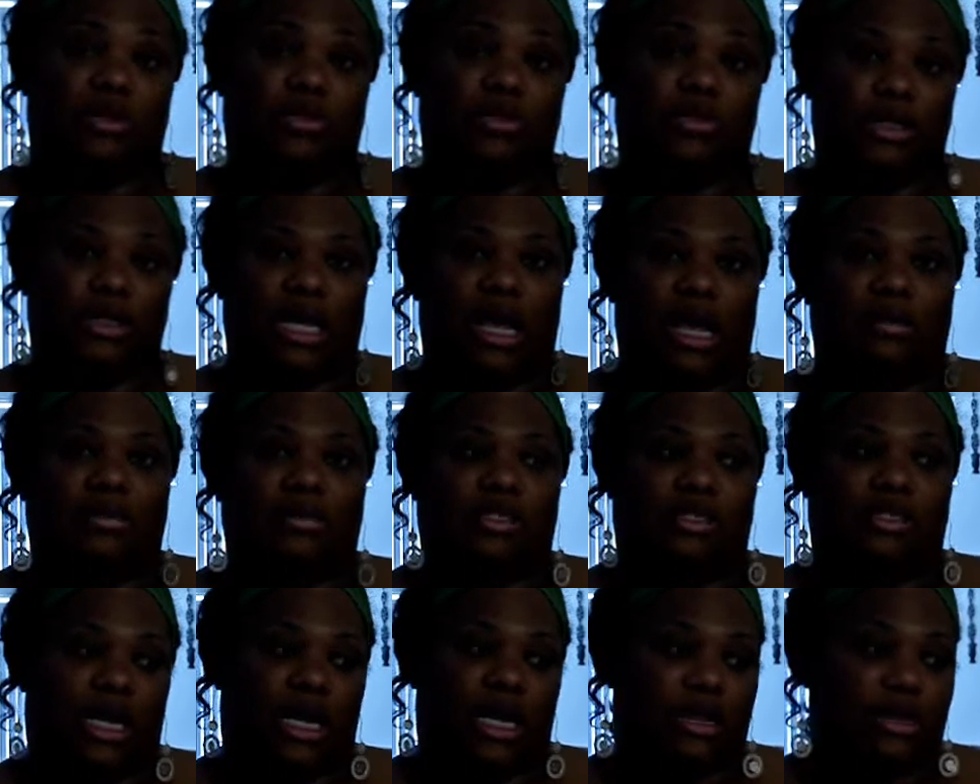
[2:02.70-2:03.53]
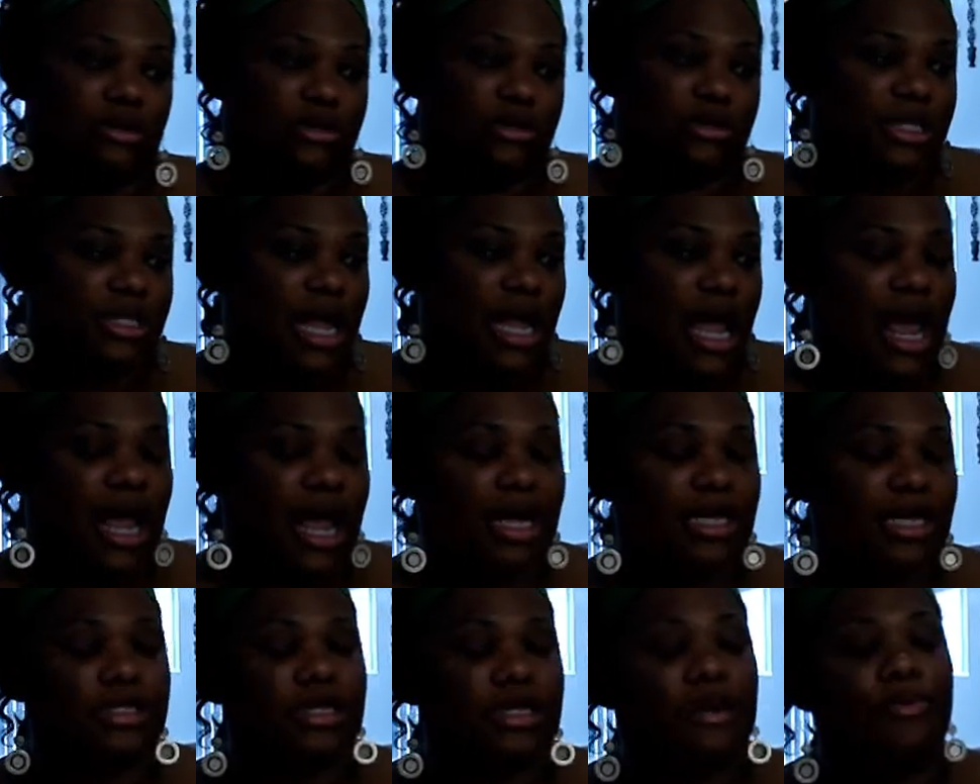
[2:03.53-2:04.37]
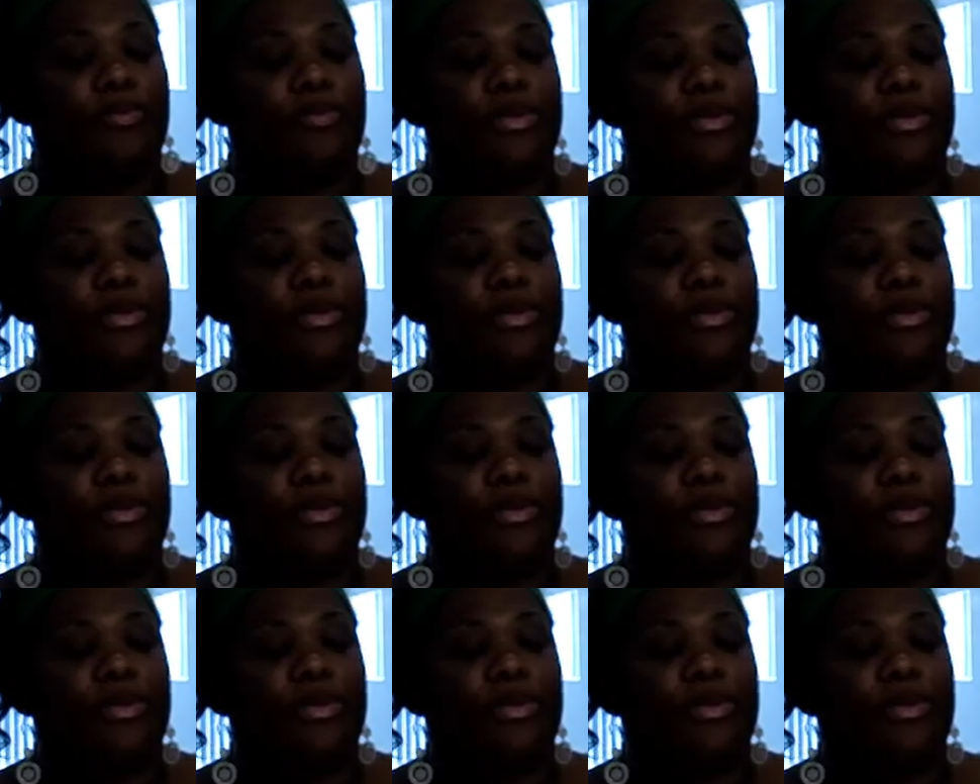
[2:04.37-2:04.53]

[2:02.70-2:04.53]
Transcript: to eat three times a day, no snacks.